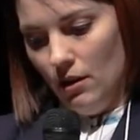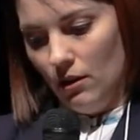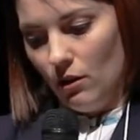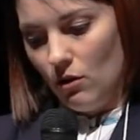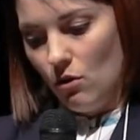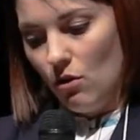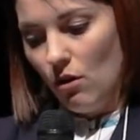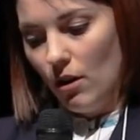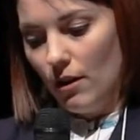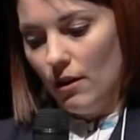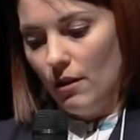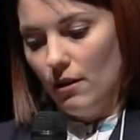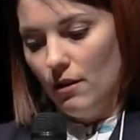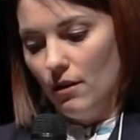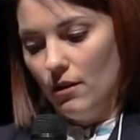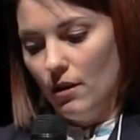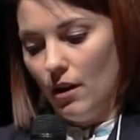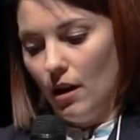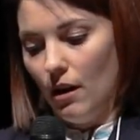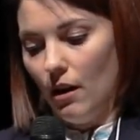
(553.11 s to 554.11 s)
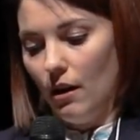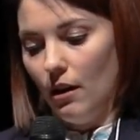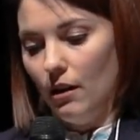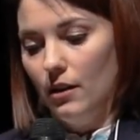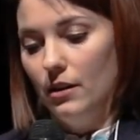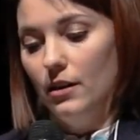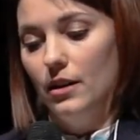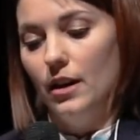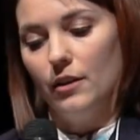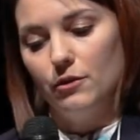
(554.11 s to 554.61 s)
The court, uh,
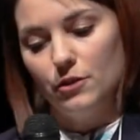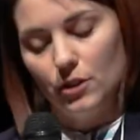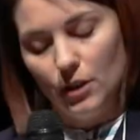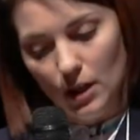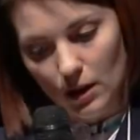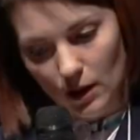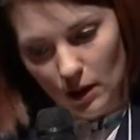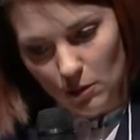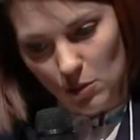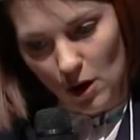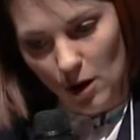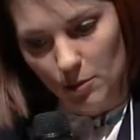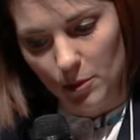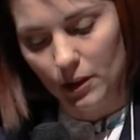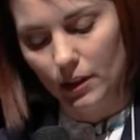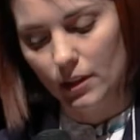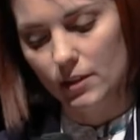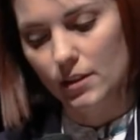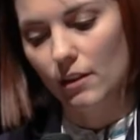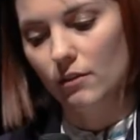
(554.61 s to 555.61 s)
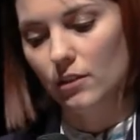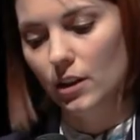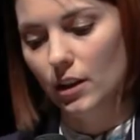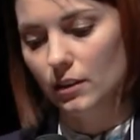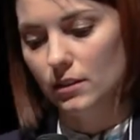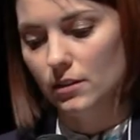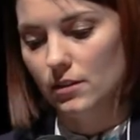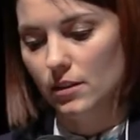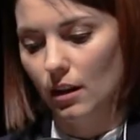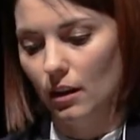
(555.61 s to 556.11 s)
after hearing Bobbie Lee's
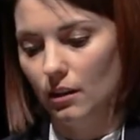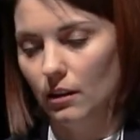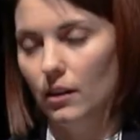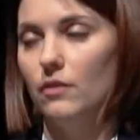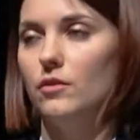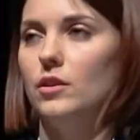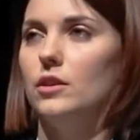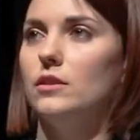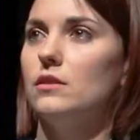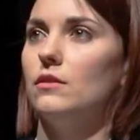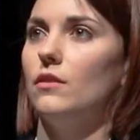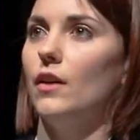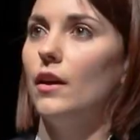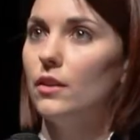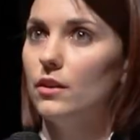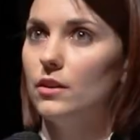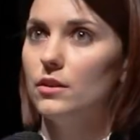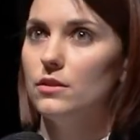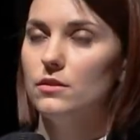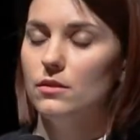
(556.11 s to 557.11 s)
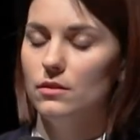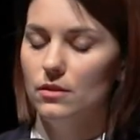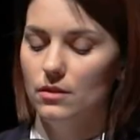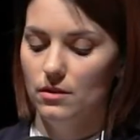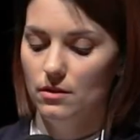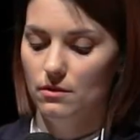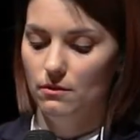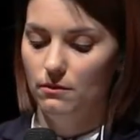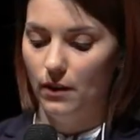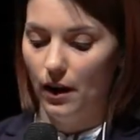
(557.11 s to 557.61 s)
evidence and the evidence of others,
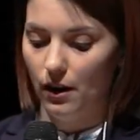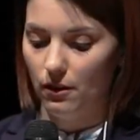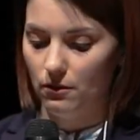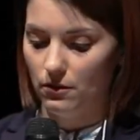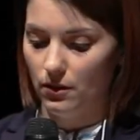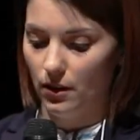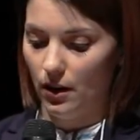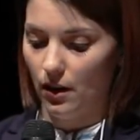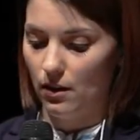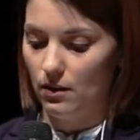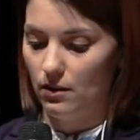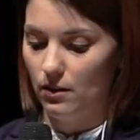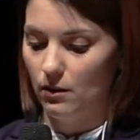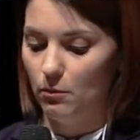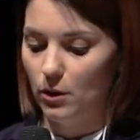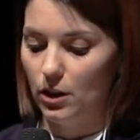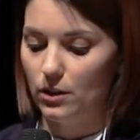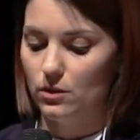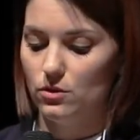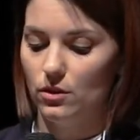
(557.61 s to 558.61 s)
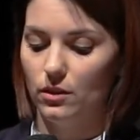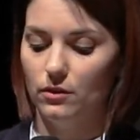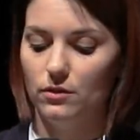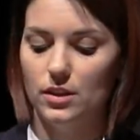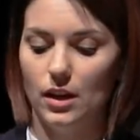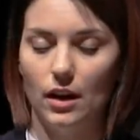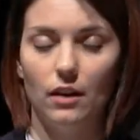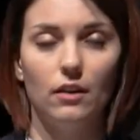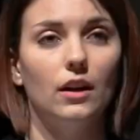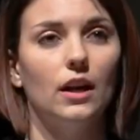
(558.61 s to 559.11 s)
found that administrative
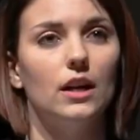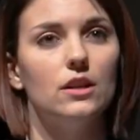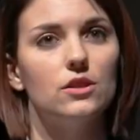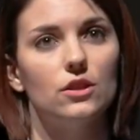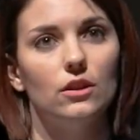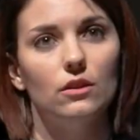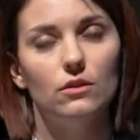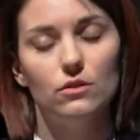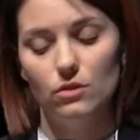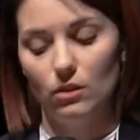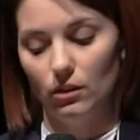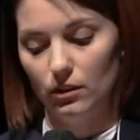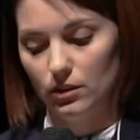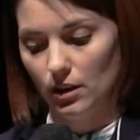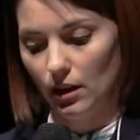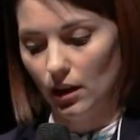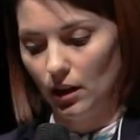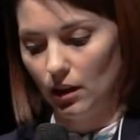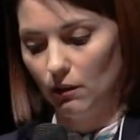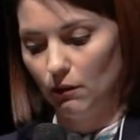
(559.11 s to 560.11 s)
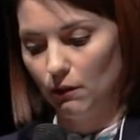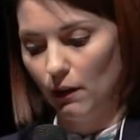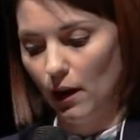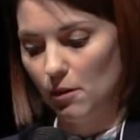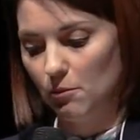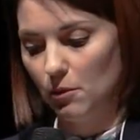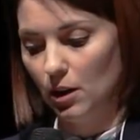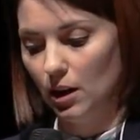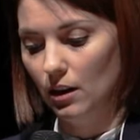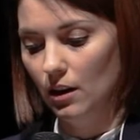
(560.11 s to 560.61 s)
segregation or solitary
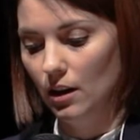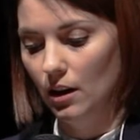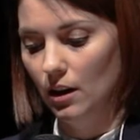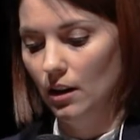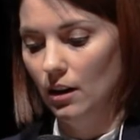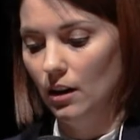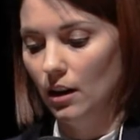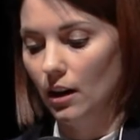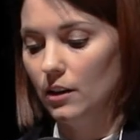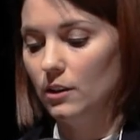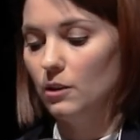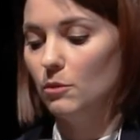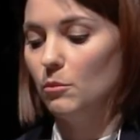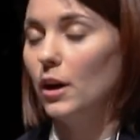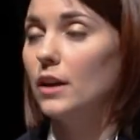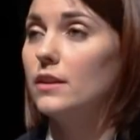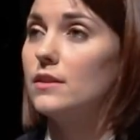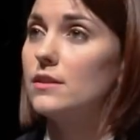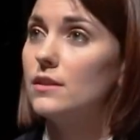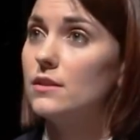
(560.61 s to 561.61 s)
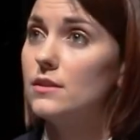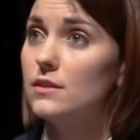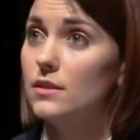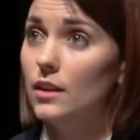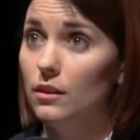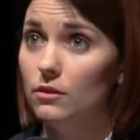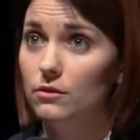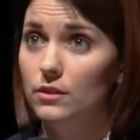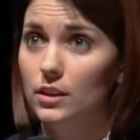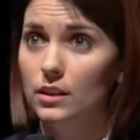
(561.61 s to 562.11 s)
confinement undermines the
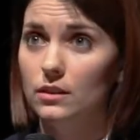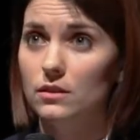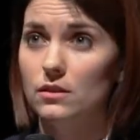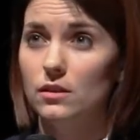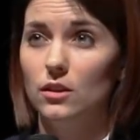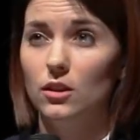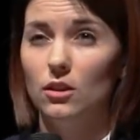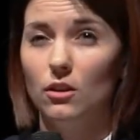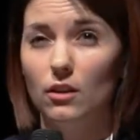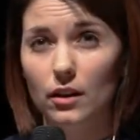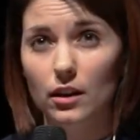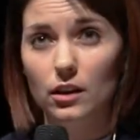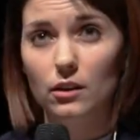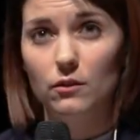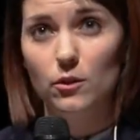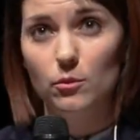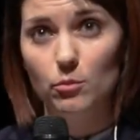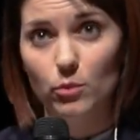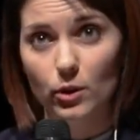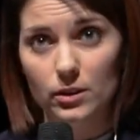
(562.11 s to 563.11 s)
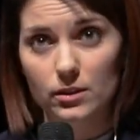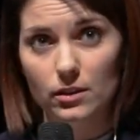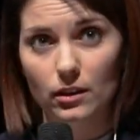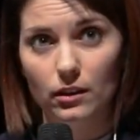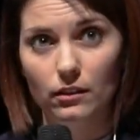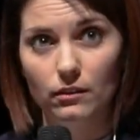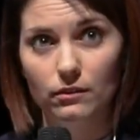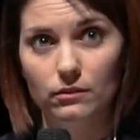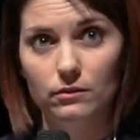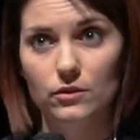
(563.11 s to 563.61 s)
safety and security of the
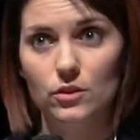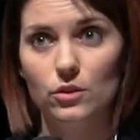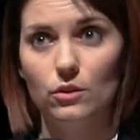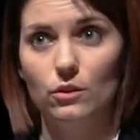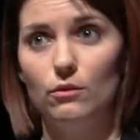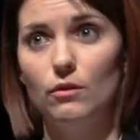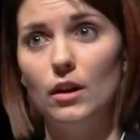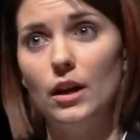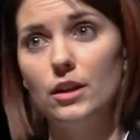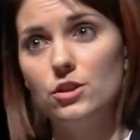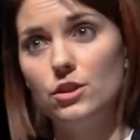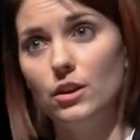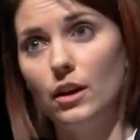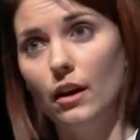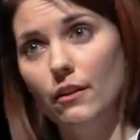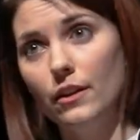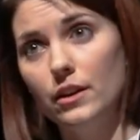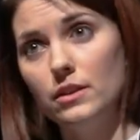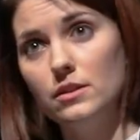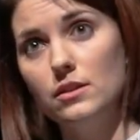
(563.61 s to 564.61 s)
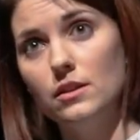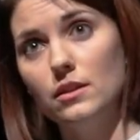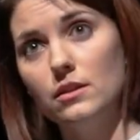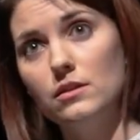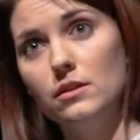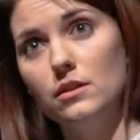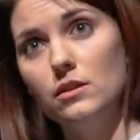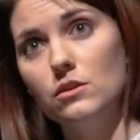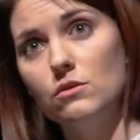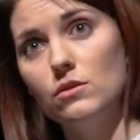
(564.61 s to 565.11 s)
prison. So the rationale that
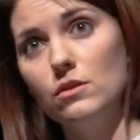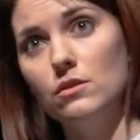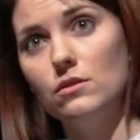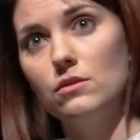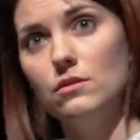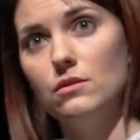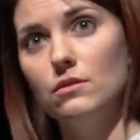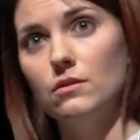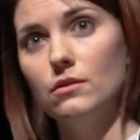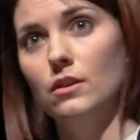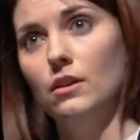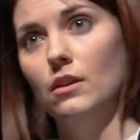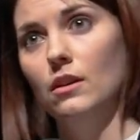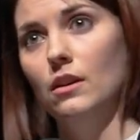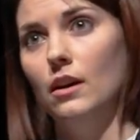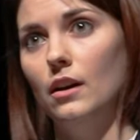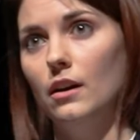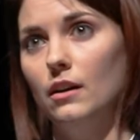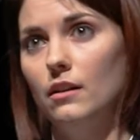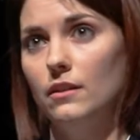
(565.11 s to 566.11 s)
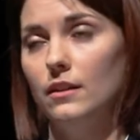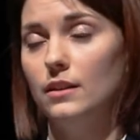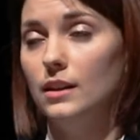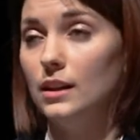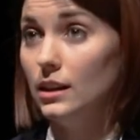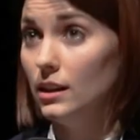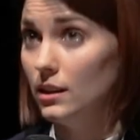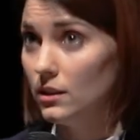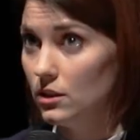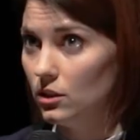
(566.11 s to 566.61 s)
CSC uses uh, that
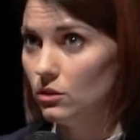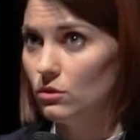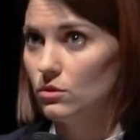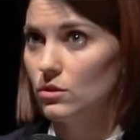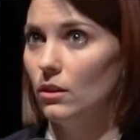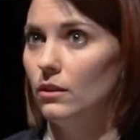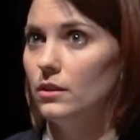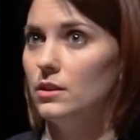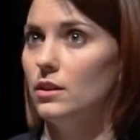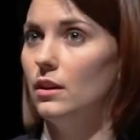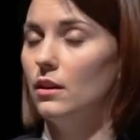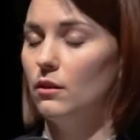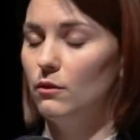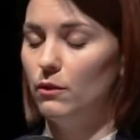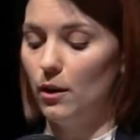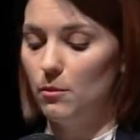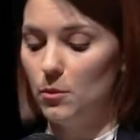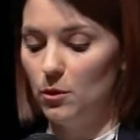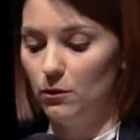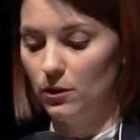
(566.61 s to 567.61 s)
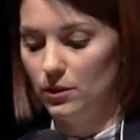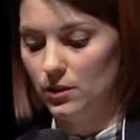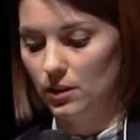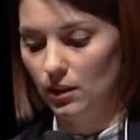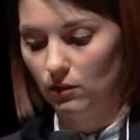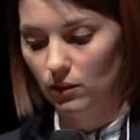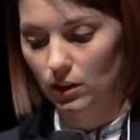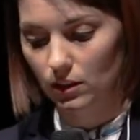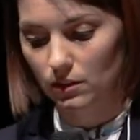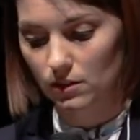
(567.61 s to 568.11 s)
they need to use solitary confinement for
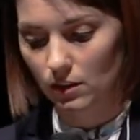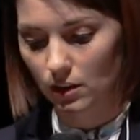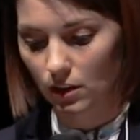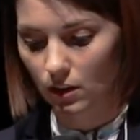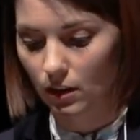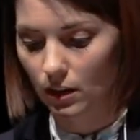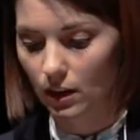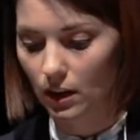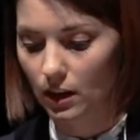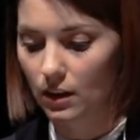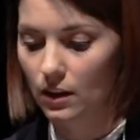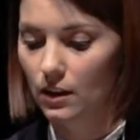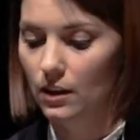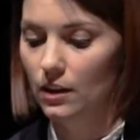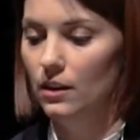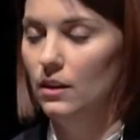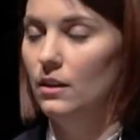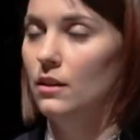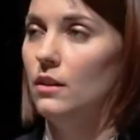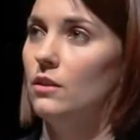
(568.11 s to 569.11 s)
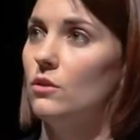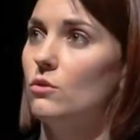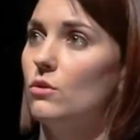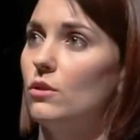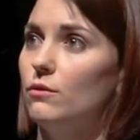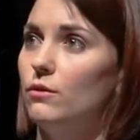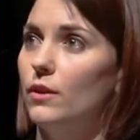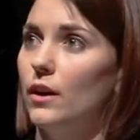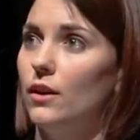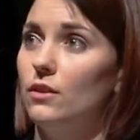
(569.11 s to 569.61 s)
safety and security,
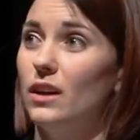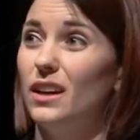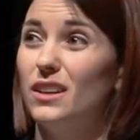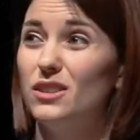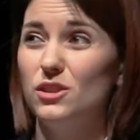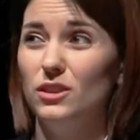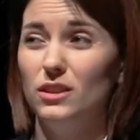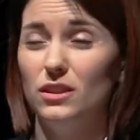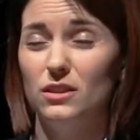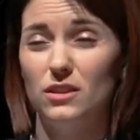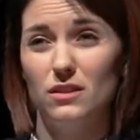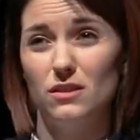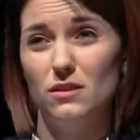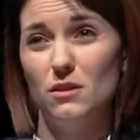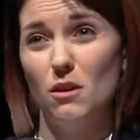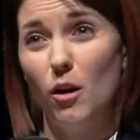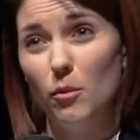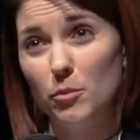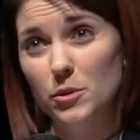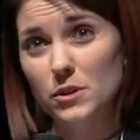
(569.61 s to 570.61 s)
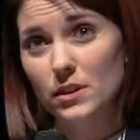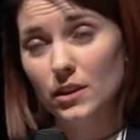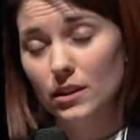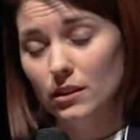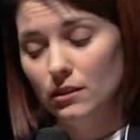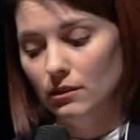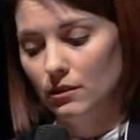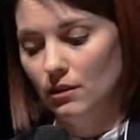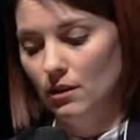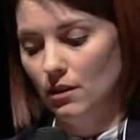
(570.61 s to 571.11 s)
court found actually it does the opposite.